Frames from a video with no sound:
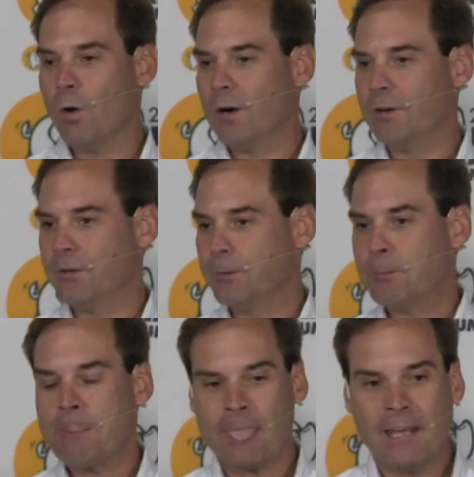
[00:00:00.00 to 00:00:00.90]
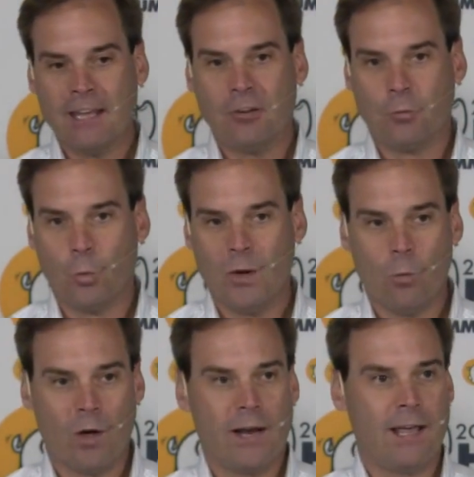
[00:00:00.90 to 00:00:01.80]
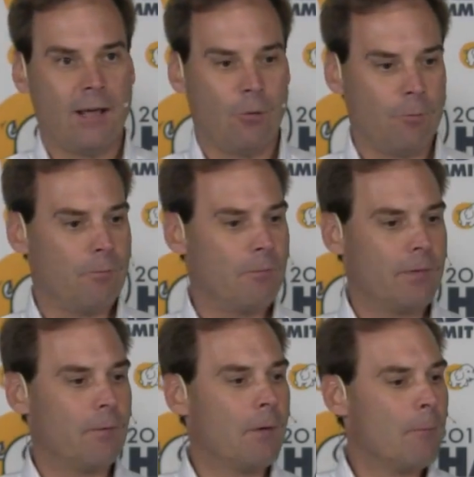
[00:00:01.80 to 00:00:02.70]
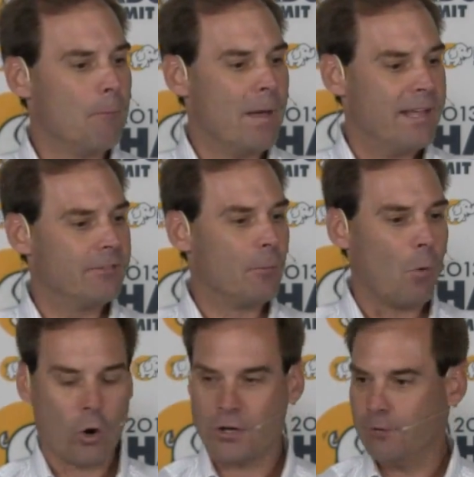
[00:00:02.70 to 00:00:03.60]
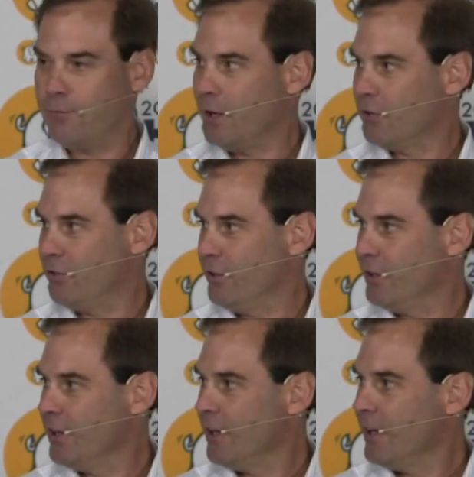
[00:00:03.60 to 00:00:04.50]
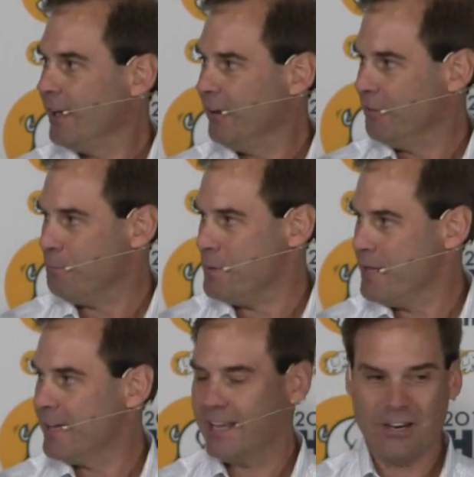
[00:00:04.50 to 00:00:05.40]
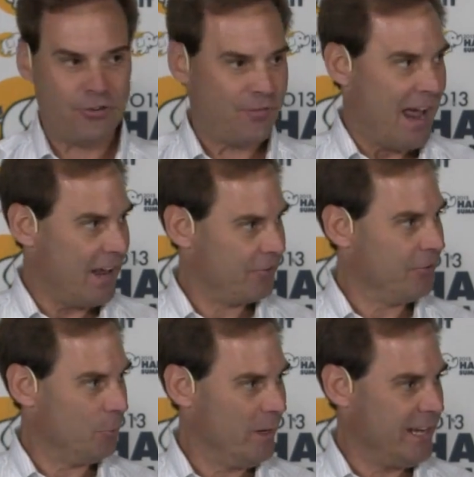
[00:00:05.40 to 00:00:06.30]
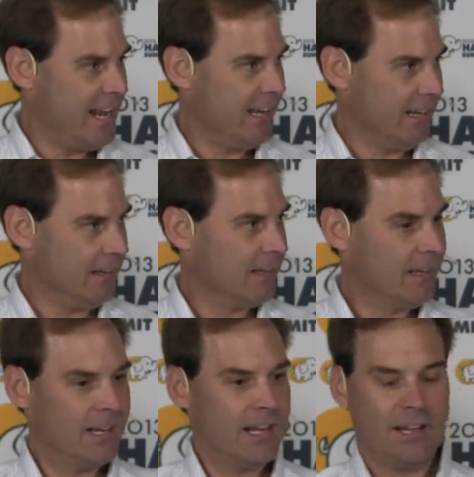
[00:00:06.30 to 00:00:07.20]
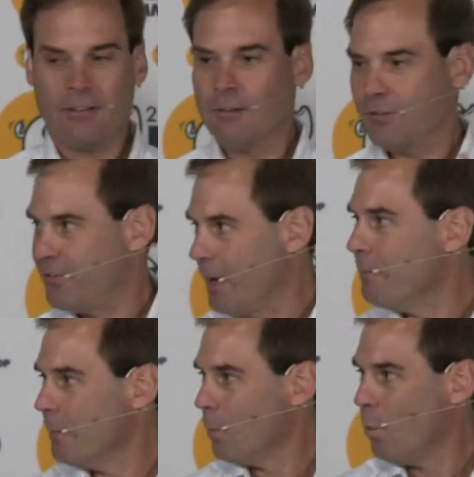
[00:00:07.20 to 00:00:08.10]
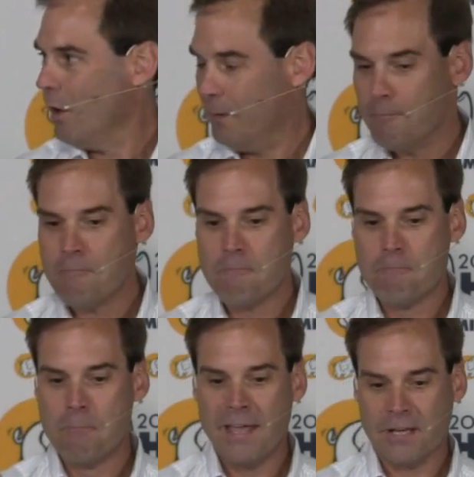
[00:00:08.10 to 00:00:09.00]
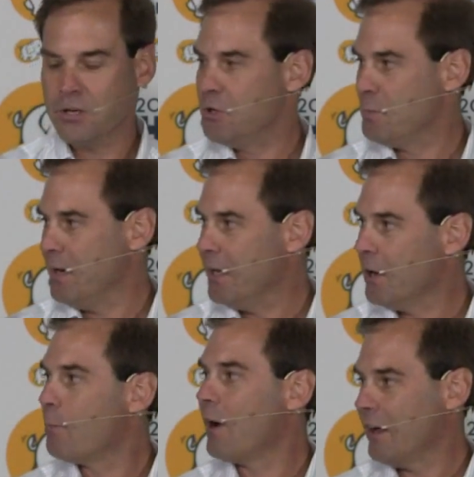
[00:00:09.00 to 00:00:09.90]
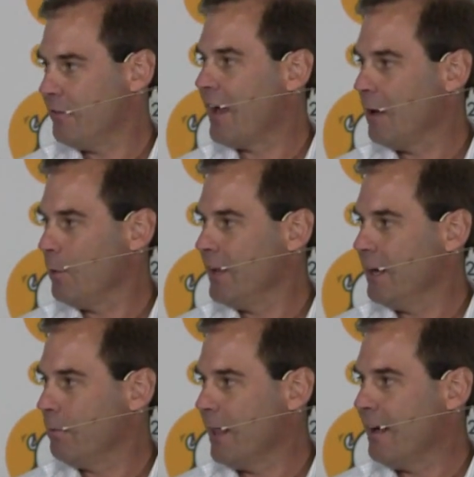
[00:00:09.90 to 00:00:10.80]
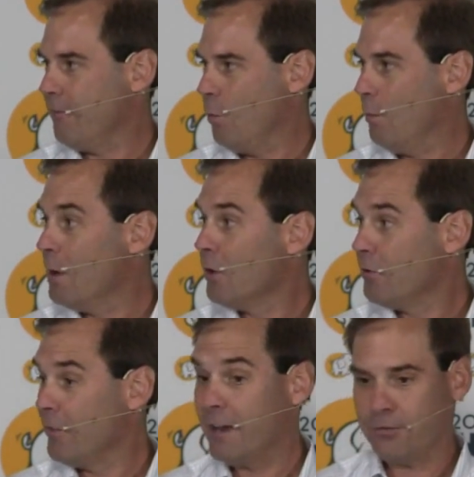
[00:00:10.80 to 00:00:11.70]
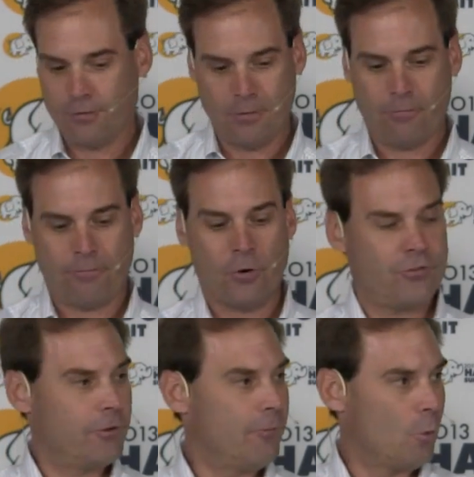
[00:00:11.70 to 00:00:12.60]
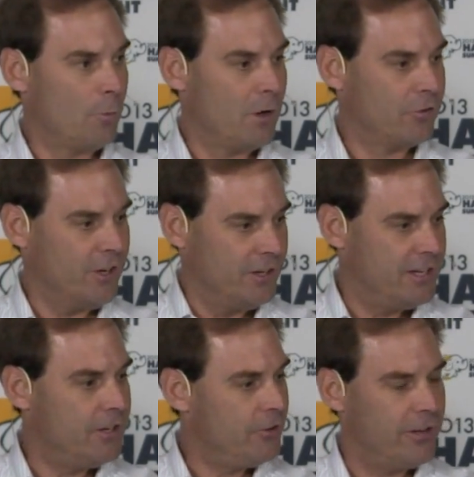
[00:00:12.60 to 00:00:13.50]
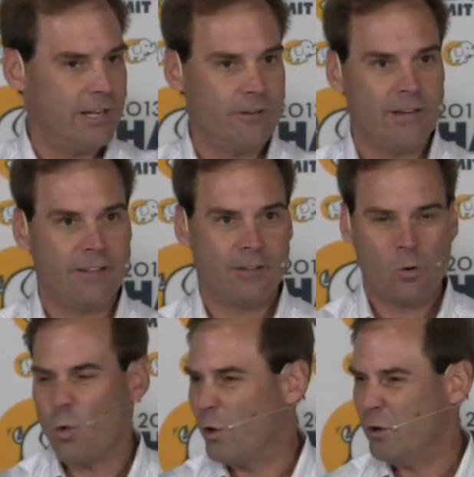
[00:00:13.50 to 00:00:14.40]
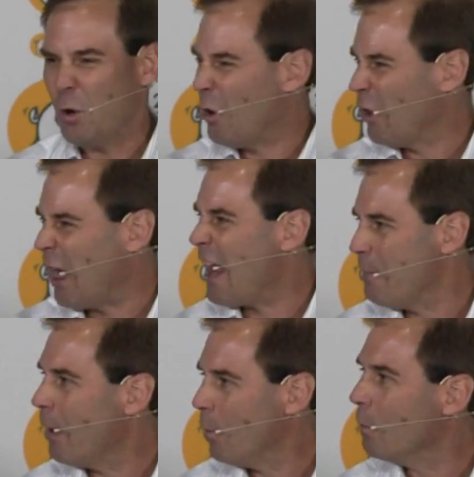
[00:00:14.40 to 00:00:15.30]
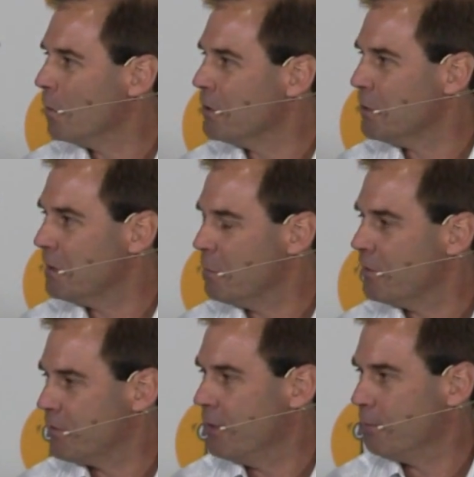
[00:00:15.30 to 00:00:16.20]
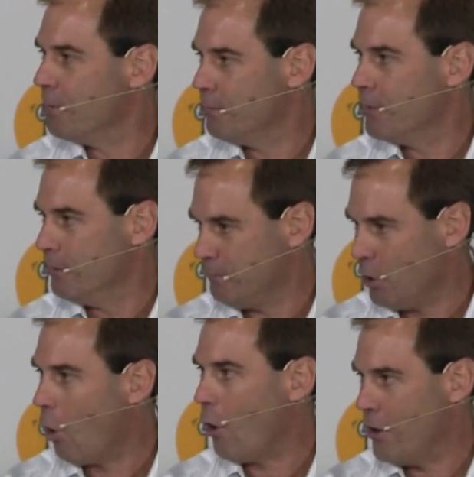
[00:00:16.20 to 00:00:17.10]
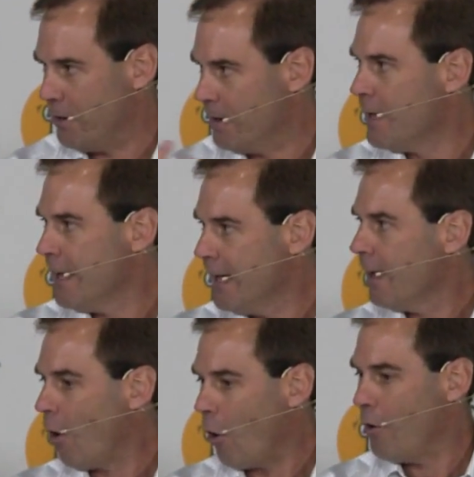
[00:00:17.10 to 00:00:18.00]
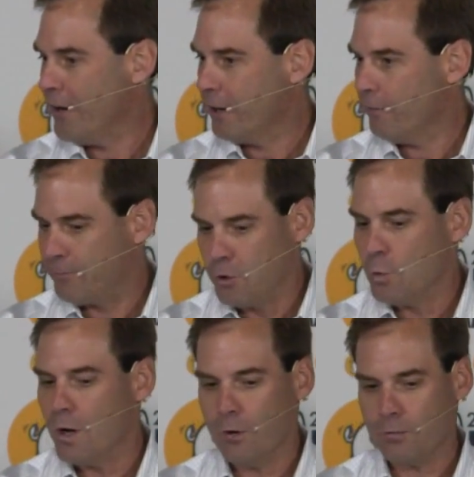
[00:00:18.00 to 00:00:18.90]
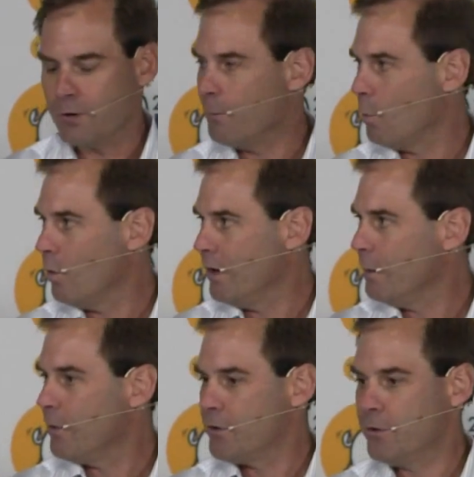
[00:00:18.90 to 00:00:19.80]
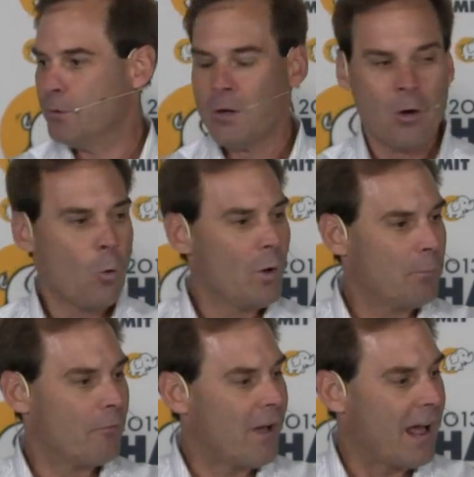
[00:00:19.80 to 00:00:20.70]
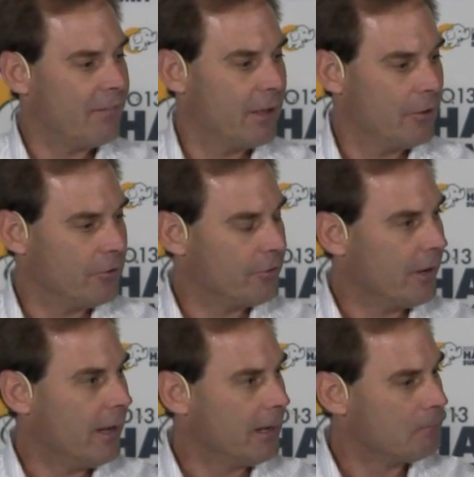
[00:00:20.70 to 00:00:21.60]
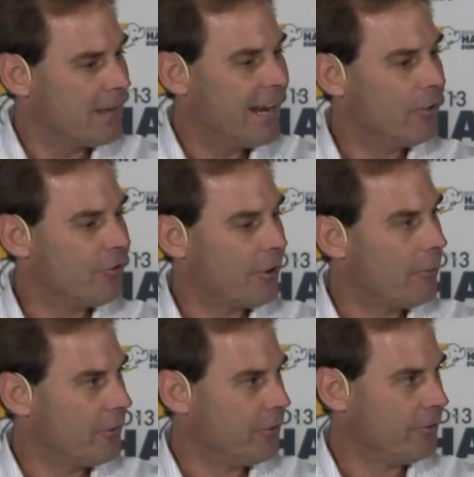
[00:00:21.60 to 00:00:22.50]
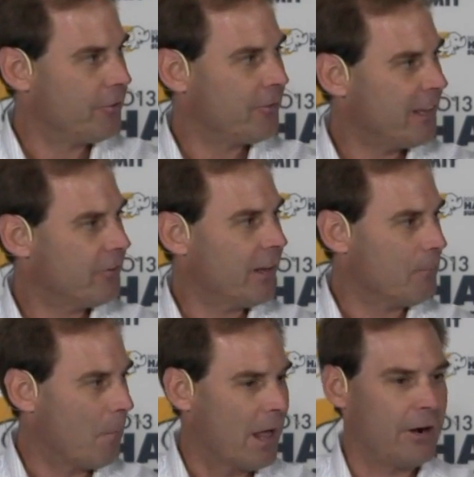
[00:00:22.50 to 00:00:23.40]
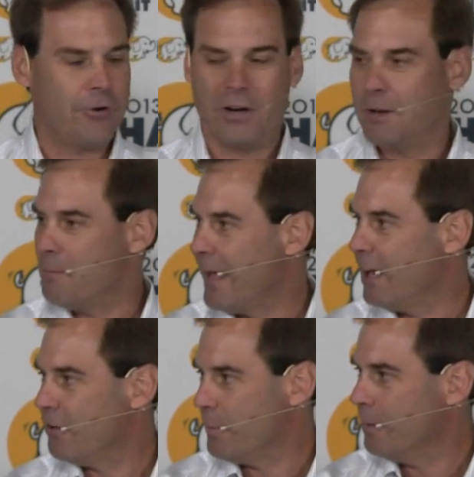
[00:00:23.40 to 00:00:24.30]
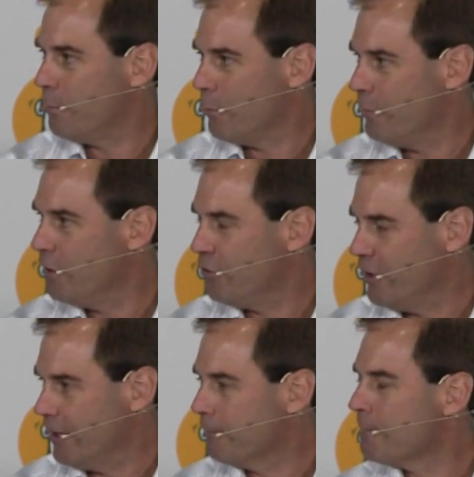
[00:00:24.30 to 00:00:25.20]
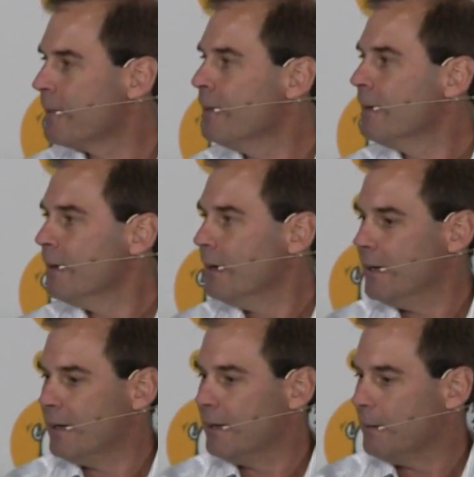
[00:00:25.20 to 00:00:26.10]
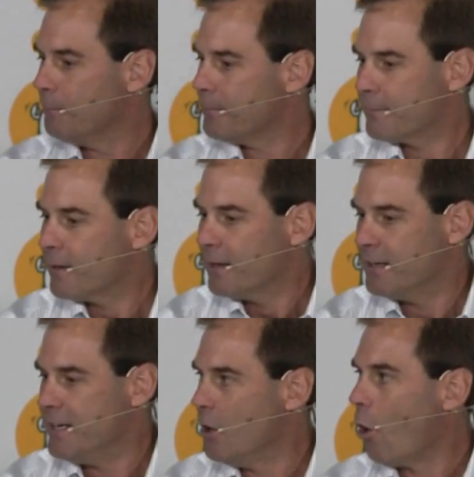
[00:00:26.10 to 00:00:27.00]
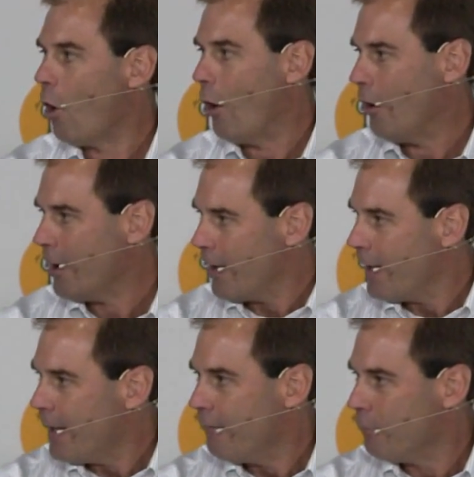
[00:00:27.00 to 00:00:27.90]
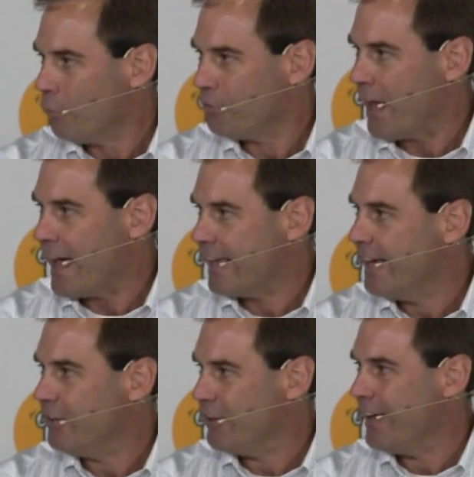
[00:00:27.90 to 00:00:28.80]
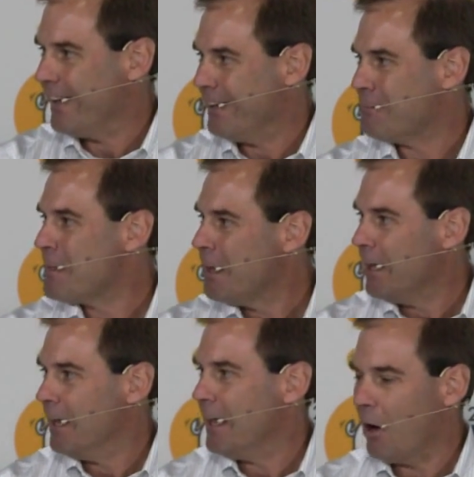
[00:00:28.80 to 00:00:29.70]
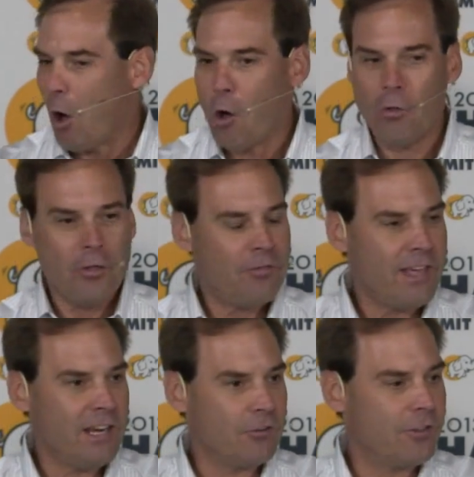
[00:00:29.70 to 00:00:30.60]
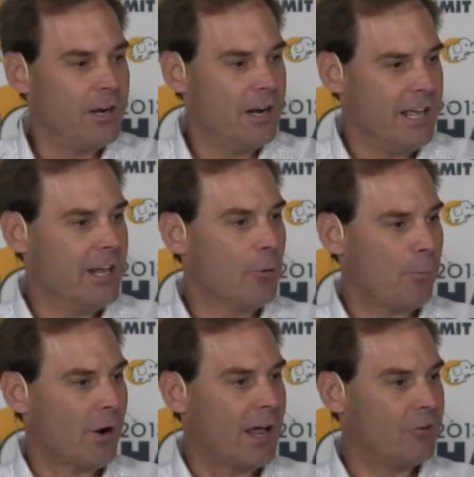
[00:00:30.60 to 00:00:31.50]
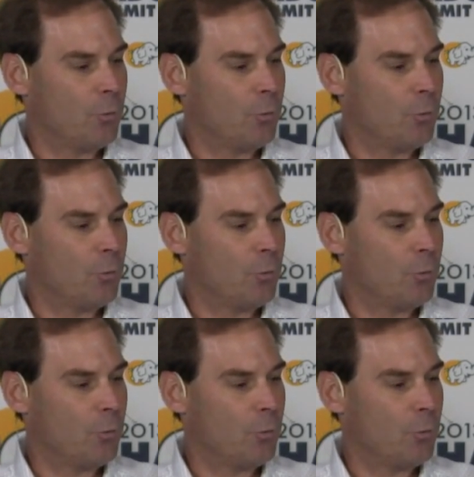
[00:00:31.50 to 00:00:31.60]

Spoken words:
to do is we want to help make the market function as big and as fast as we can. Step number 1, make Hadoop an enterprise viable data platform. So that's first and foremost, continue to innovate the core. You heard a lot about what we're doing with the Yarn and hardening of 2.0, number 1. Number 2, we provide those data services, so things like monitoring and management and provisioning, DR, full stack HA, and all the things that an enterprise